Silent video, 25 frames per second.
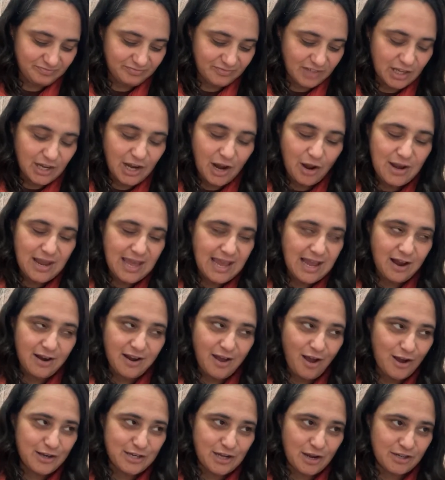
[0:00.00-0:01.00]
You know,
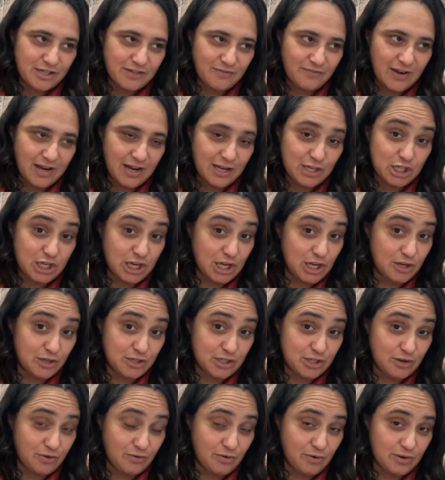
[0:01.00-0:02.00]
Leonardo da Vinci
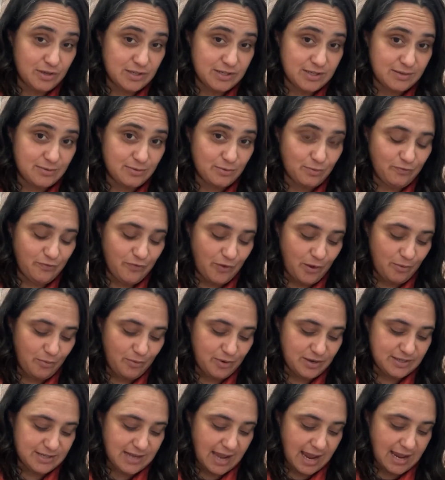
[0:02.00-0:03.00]

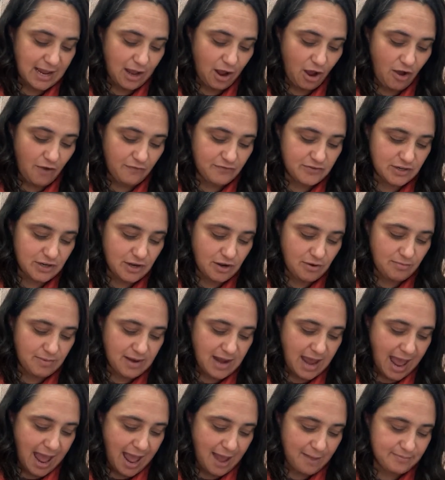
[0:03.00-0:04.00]
would take afternoon
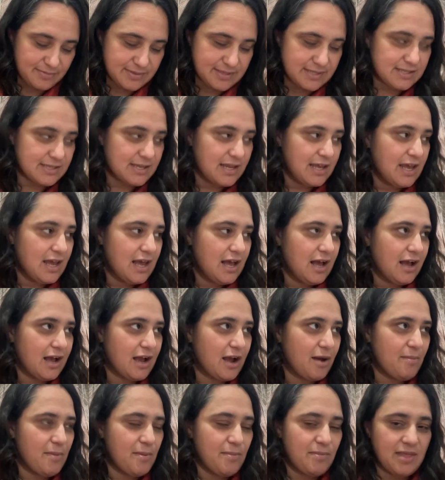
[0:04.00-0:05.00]
naps. I
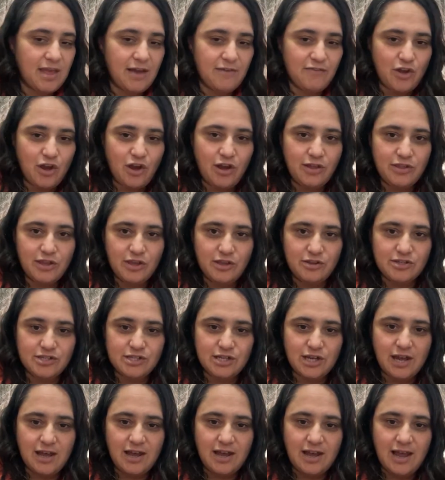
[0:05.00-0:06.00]
can't remember the other guy that used
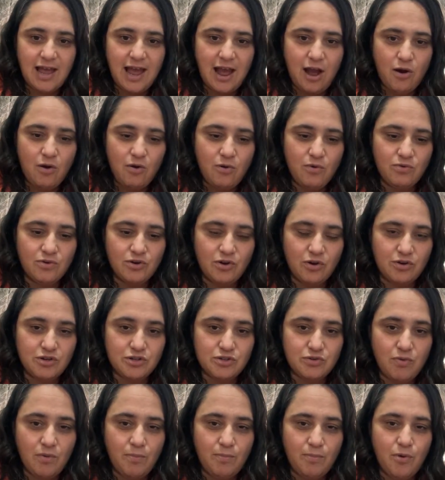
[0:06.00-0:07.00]
to hold
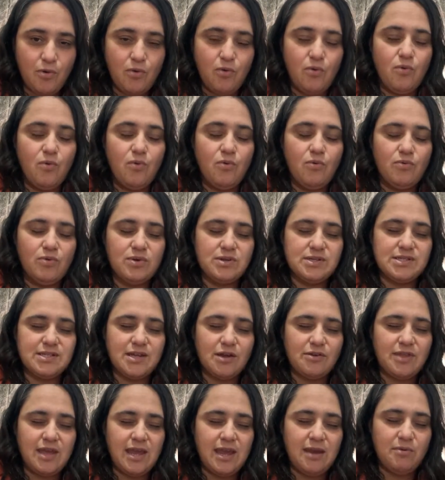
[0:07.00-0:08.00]
onto a ball
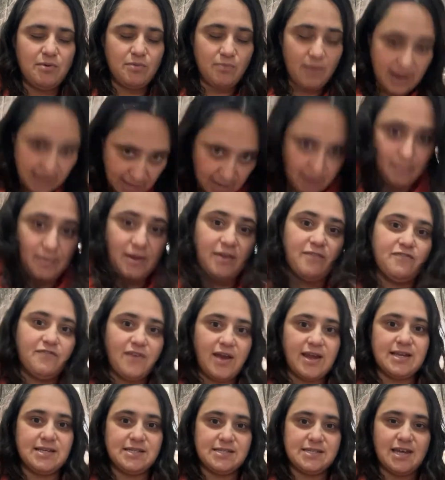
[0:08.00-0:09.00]
so that he would wake up in
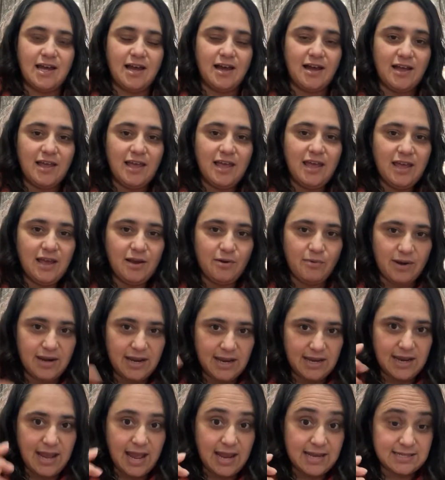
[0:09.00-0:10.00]
theta when
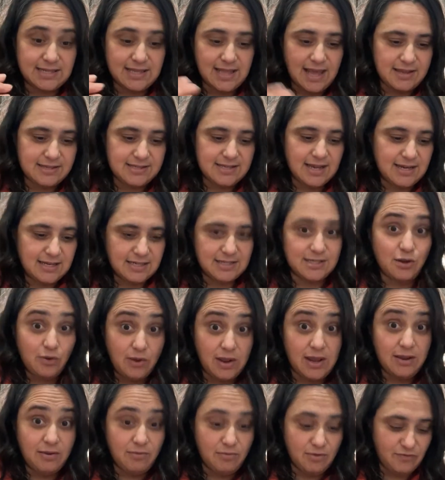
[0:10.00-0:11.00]
he'd get to that stage so
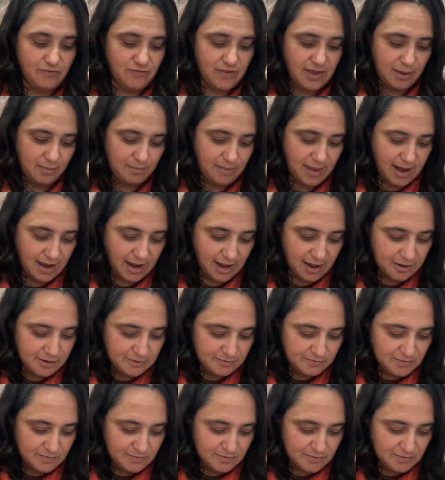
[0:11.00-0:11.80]
he could think better.